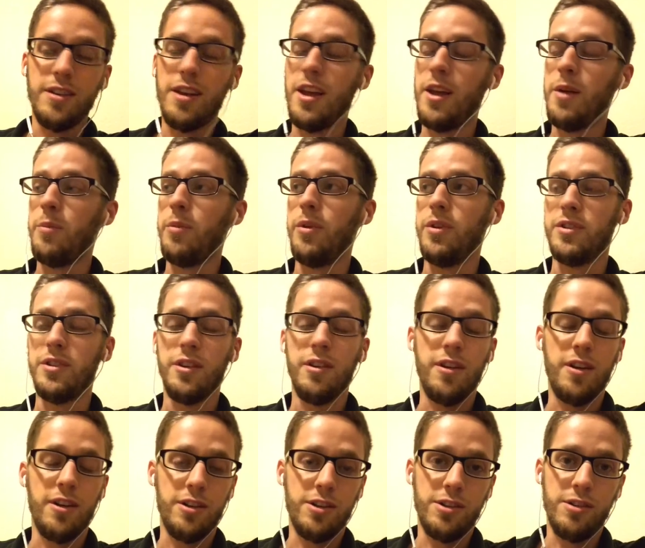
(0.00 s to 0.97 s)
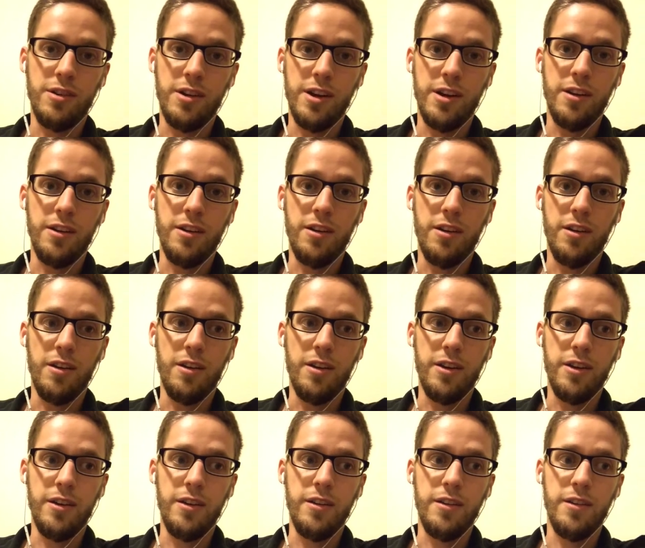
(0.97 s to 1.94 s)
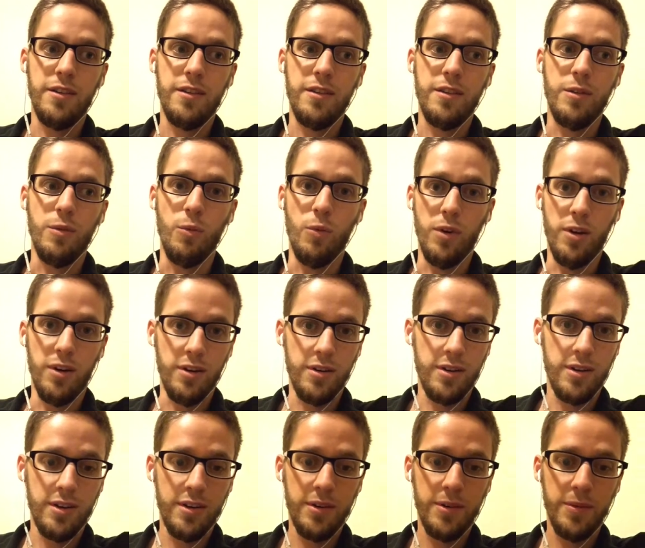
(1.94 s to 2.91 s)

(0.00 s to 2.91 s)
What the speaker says: It puts a lot of strain on work.